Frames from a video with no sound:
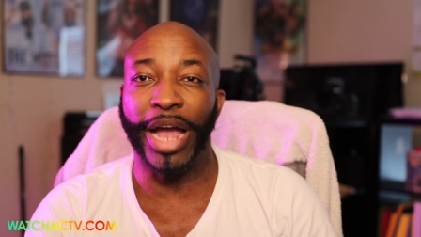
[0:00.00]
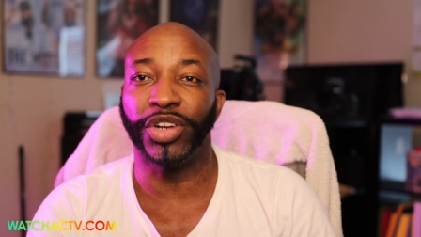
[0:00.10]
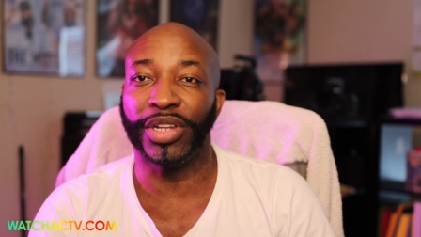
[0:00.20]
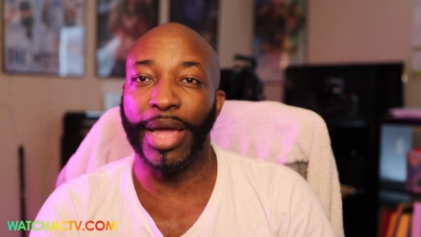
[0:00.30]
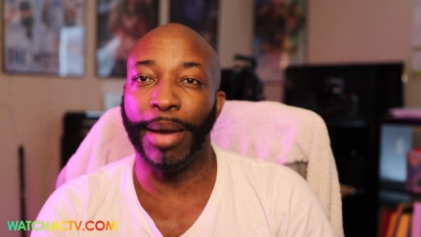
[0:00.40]

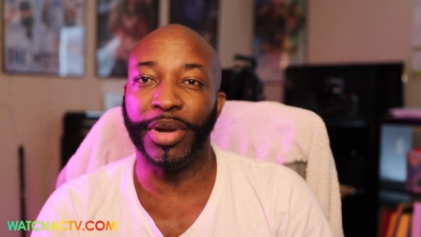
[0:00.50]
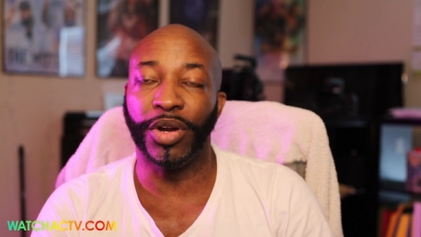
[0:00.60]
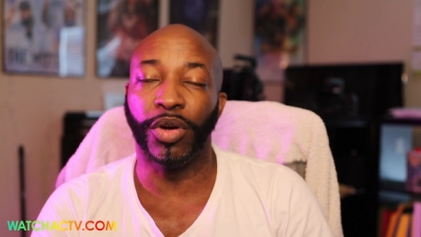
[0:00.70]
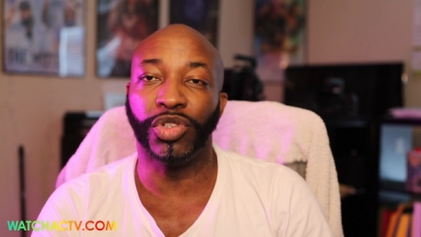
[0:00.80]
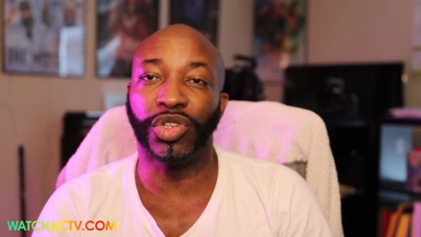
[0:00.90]
actually
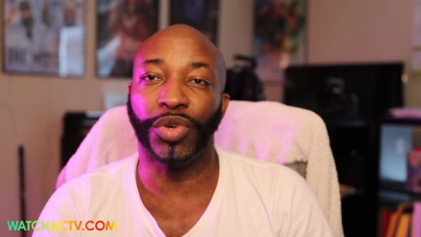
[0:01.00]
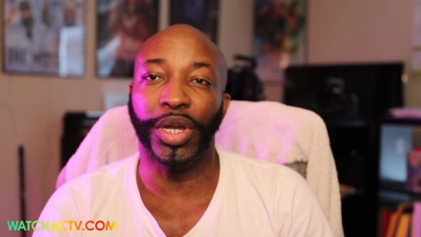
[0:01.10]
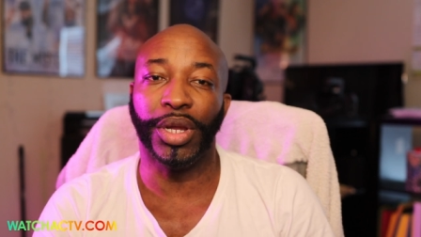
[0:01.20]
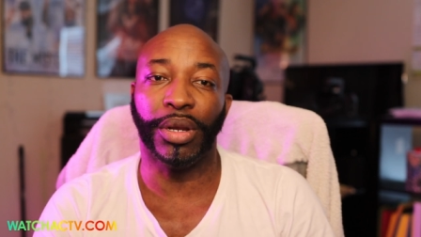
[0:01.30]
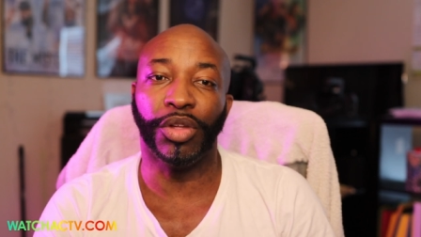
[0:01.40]
happening on
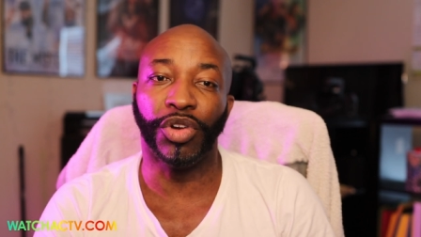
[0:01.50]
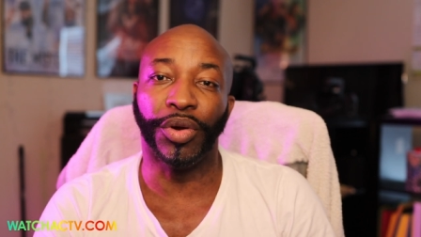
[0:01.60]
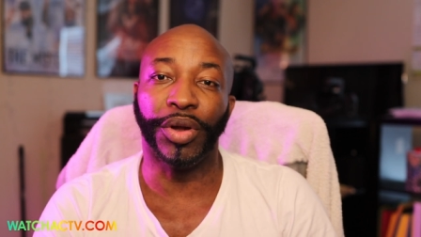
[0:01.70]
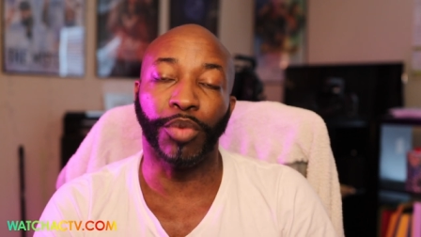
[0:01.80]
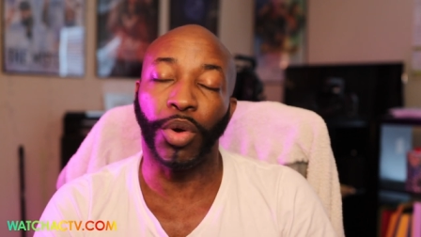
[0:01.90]
screen
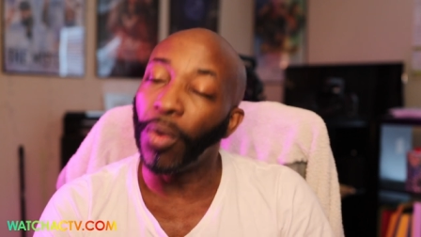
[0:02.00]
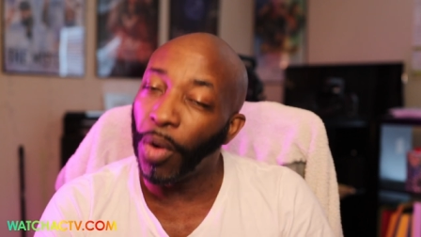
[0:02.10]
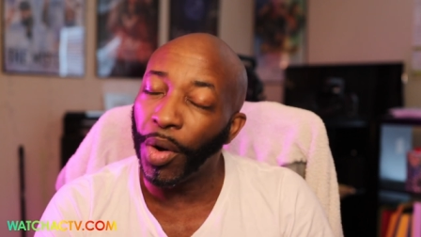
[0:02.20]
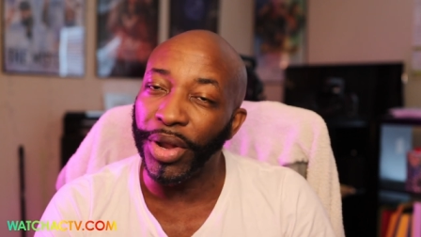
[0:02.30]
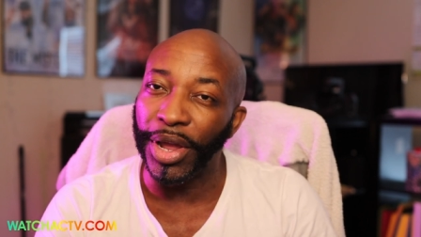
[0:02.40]
during
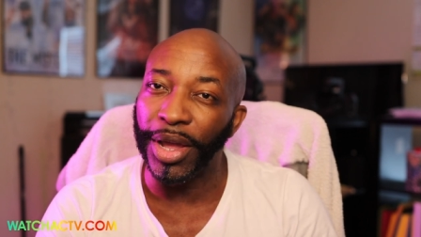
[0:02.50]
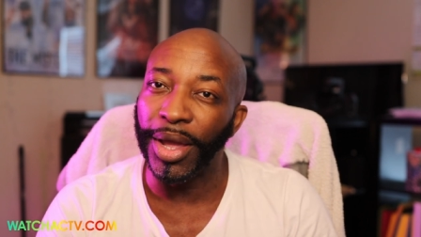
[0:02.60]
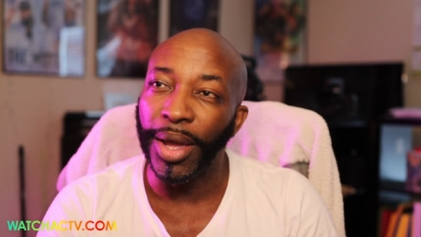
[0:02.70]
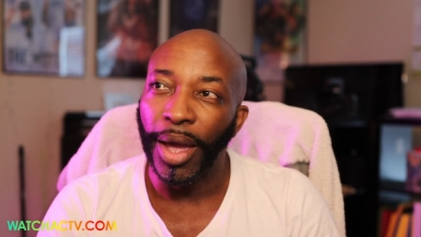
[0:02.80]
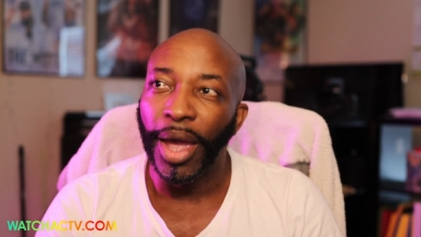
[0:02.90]
recording,